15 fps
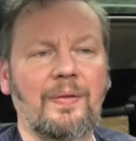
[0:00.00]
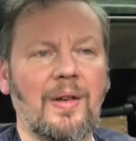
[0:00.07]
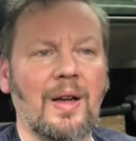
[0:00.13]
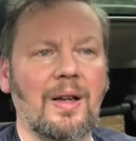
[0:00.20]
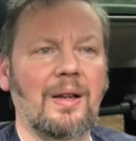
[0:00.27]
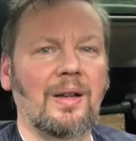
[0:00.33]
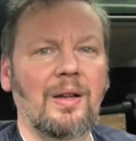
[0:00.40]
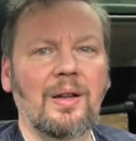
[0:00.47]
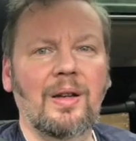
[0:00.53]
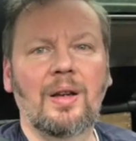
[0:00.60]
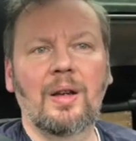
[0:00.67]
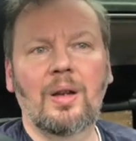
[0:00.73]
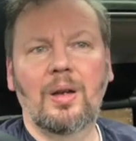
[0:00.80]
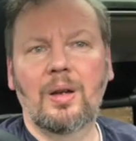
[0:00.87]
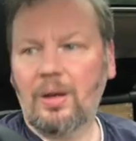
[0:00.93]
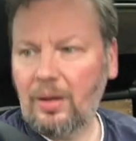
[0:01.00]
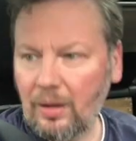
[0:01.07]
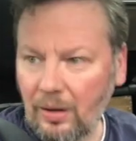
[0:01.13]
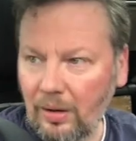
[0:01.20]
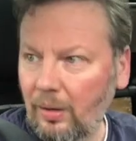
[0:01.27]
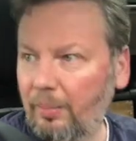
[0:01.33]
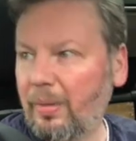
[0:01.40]
fan,
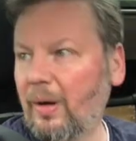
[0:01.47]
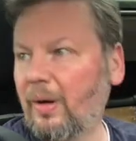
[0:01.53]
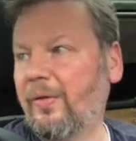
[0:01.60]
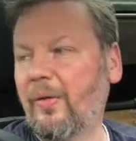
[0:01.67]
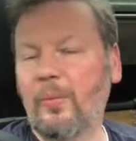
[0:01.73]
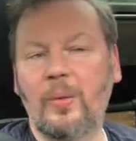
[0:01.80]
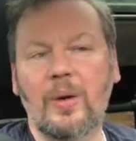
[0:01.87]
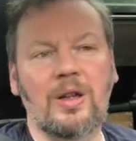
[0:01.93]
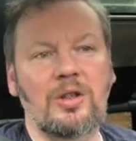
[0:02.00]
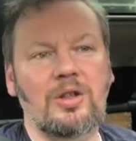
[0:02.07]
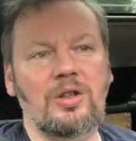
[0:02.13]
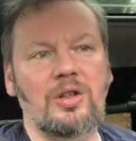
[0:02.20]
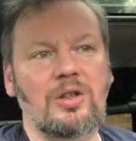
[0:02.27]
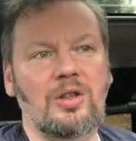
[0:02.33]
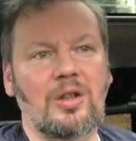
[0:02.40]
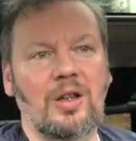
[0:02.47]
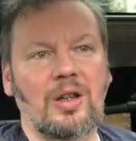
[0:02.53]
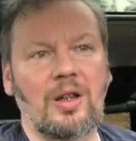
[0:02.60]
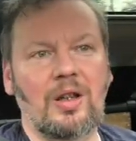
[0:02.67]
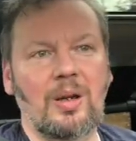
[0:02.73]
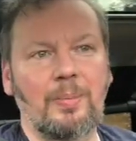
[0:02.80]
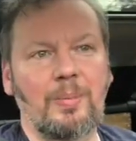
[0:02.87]
both of which
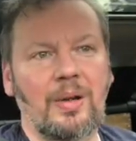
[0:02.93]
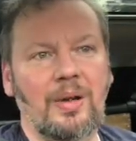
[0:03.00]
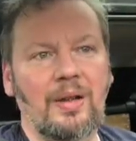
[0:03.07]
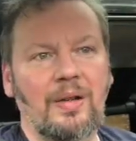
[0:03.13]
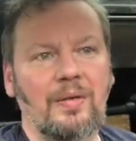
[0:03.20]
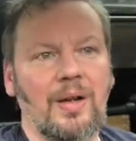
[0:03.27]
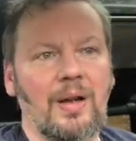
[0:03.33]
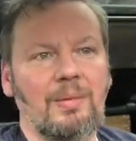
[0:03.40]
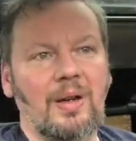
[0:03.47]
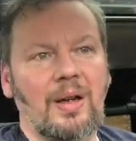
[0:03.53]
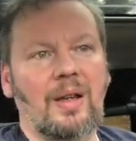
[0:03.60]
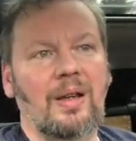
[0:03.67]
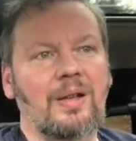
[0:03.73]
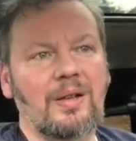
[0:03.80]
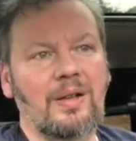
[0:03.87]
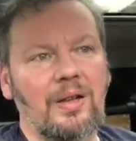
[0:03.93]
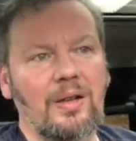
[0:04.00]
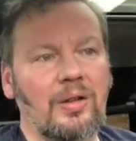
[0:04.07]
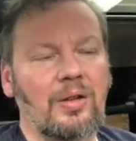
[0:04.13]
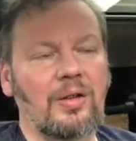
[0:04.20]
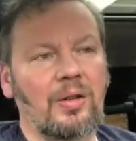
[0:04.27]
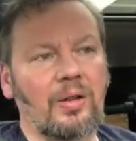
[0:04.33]
I believe are related
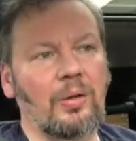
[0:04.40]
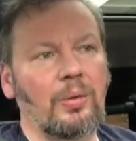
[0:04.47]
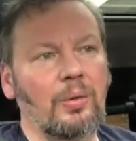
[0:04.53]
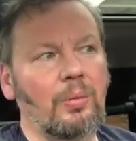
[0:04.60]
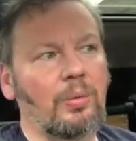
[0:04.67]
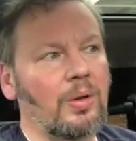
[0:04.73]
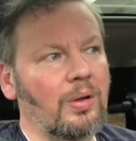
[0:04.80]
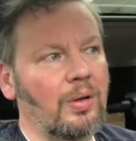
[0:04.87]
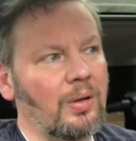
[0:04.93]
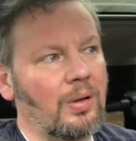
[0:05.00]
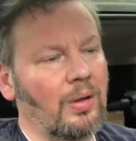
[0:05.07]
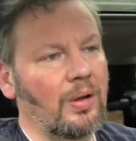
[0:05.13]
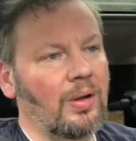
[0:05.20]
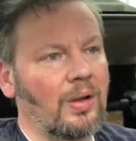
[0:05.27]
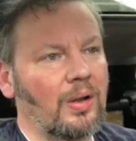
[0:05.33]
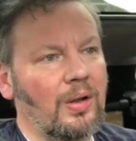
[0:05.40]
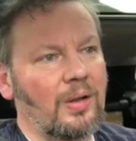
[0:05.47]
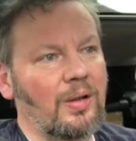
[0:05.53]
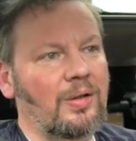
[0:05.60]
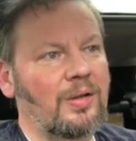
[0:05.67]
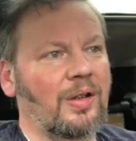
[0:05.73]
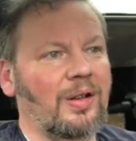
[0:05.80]
to
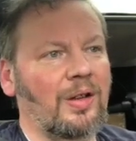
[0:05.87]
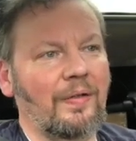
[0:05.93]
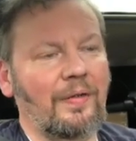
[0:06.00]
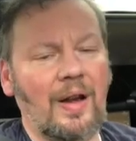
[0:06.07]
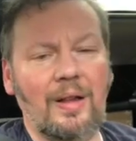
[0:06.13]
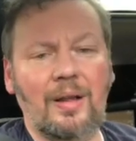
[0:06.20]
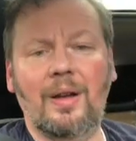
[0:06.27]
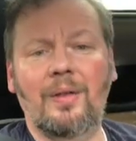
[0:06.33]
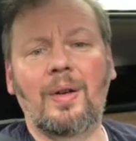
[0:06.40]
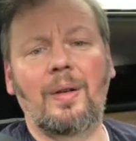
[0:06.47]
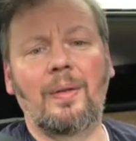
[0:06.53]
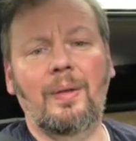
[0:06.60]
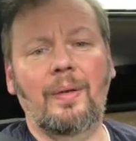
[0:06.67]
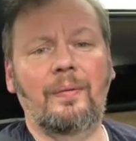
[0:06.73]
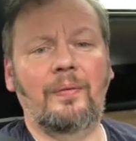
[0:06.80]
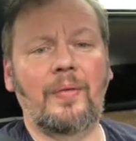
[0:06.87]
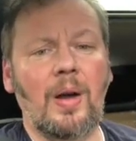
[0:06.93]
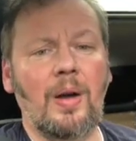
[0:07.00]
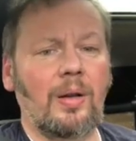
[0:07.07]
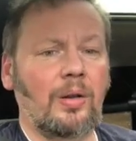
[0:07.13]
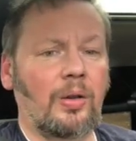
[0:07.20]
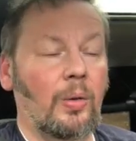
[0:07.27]
just the fact that I've got
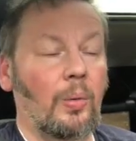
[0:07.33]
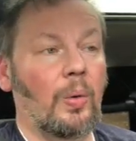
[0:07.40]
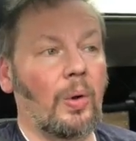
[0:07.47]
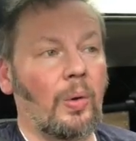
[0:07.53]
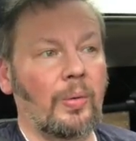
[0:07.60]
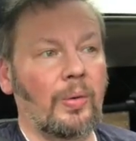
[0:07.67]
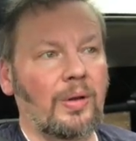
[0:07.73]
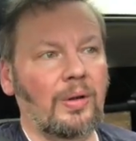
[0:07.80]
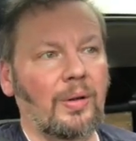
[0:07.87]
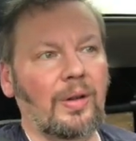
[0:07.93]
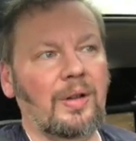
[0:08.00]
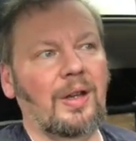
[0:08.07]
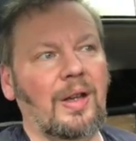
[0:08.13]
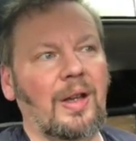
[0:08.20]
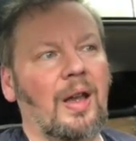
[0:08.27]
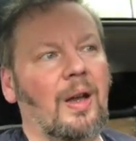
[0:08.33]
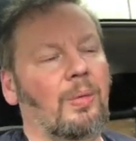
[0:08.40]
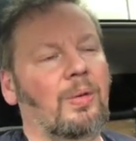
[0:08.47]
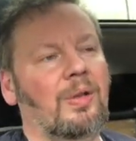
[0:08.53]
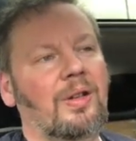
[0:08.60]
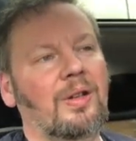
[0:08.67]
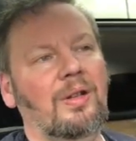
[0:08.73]
far too long ducting out,